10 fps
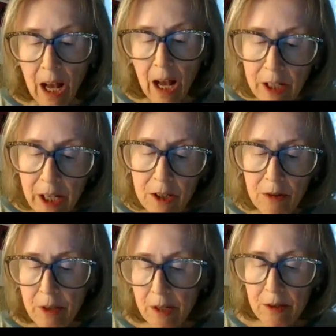I'll take
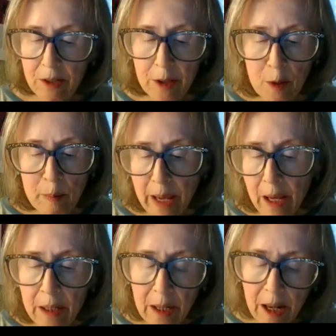you there, said the
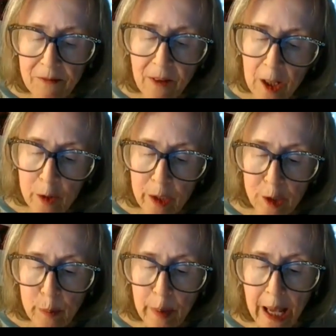man, and I followed
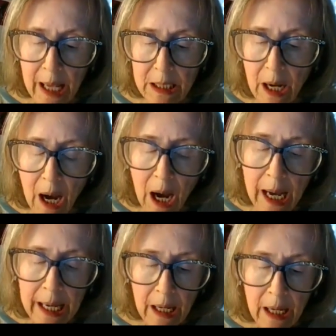his plaid
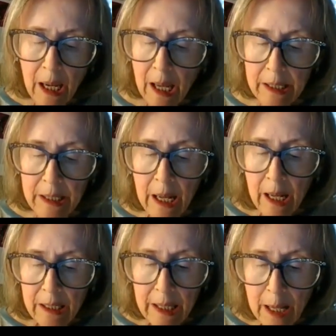tie and
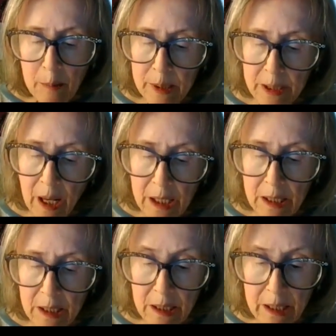lay beside
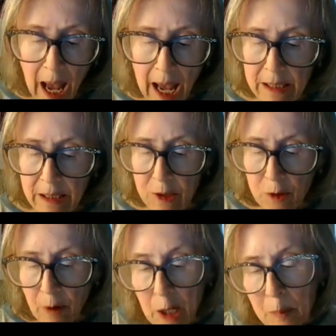the stacks and
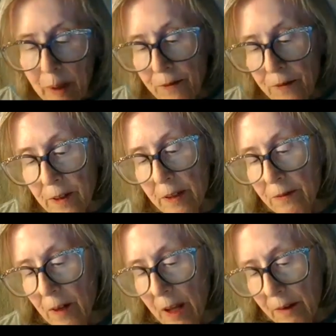drank my fill
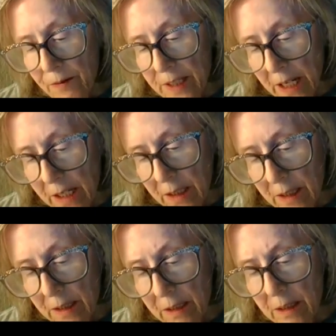of love,
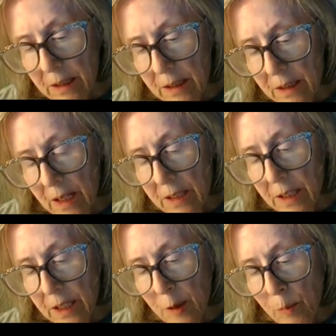taken as
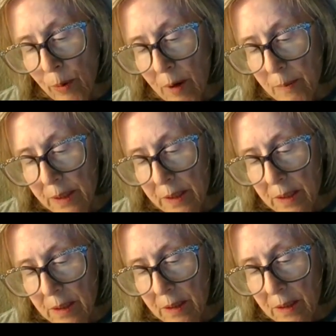he had
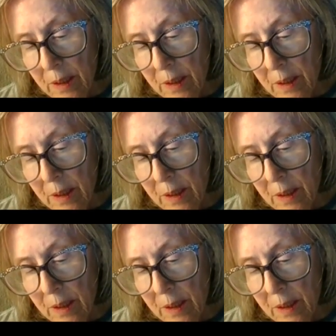promised.